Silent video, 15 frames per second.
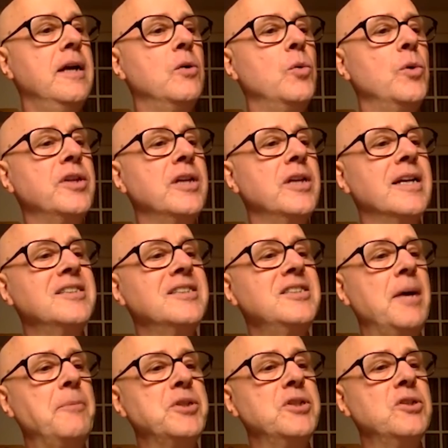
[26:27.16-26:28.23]
with an
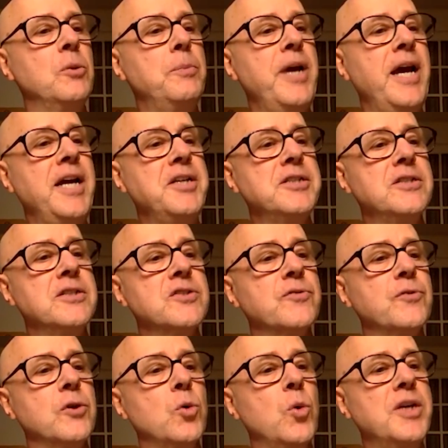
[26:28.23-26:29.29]
exceptional patience
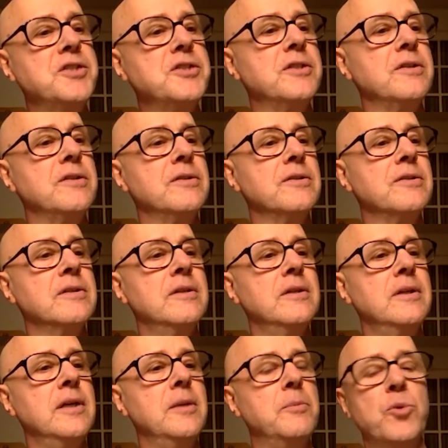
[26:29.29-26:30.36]
for questions,
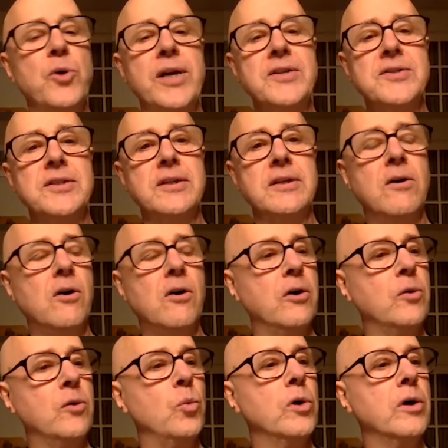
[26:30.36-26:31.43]
embracing
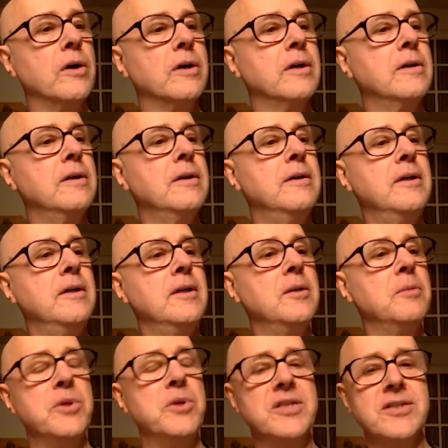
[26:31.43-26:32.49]
hard work,
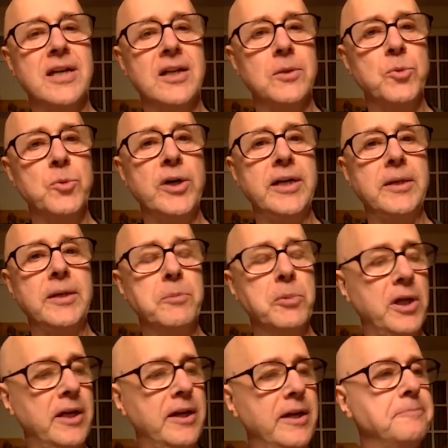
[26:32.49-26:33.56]
but celebrating
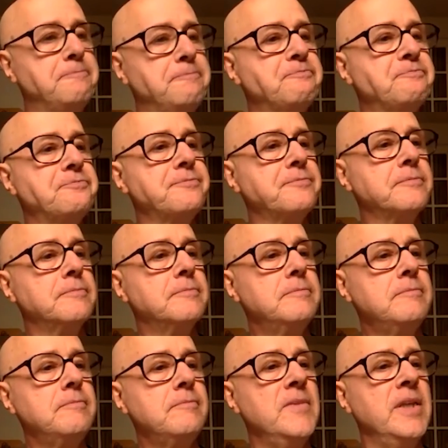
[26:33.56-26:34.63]
play.
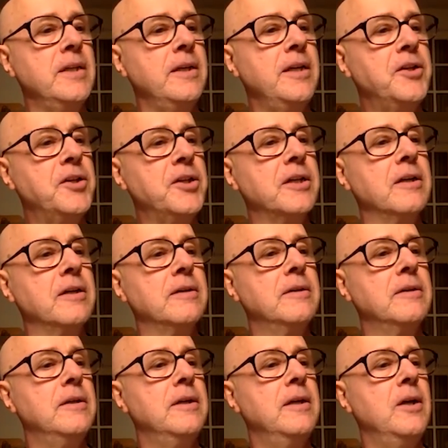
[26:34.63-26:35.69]
Ithaca,
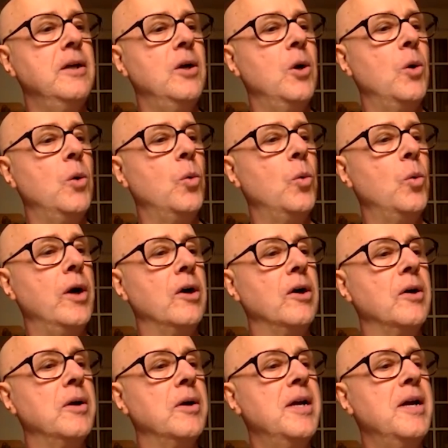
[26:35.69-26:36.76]

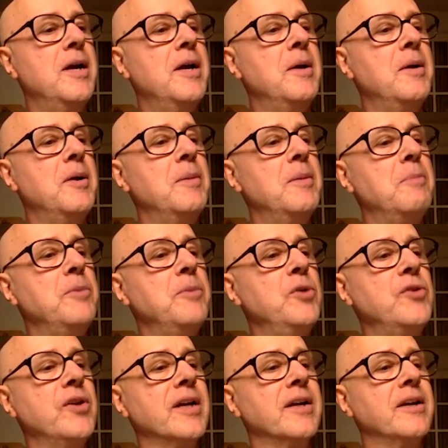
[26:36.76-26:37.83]
where
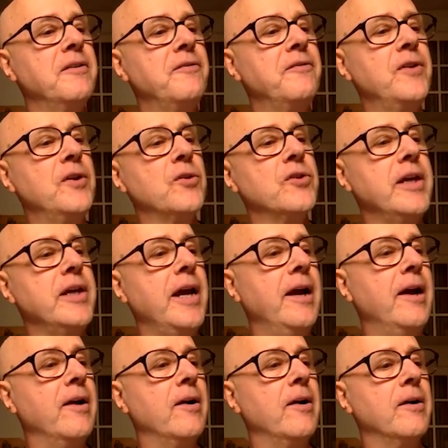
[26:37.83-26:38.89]
music fills the
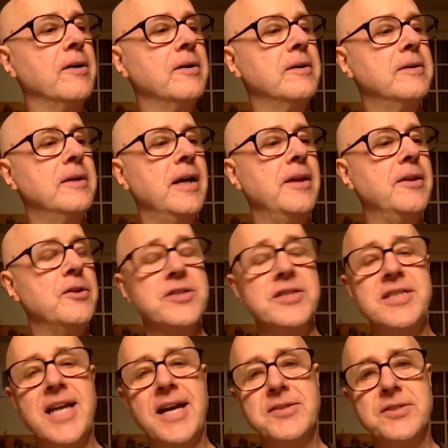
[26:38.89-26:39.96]
air and there's
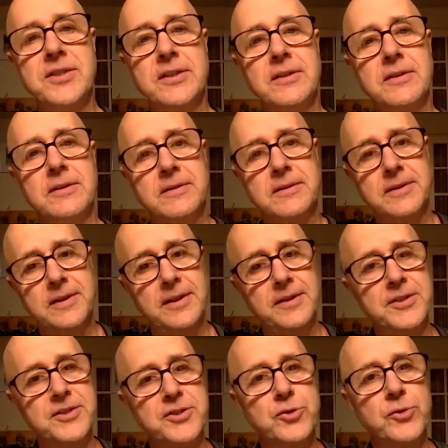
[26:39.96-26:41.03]
dancing
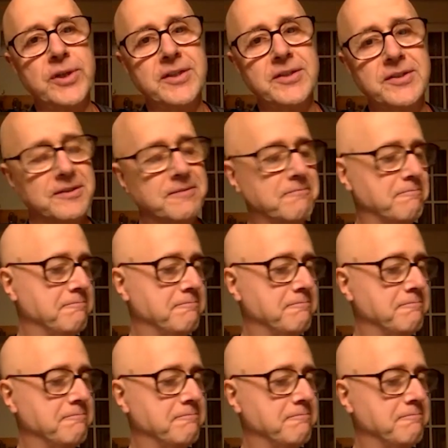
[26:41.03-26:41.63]
in the streets.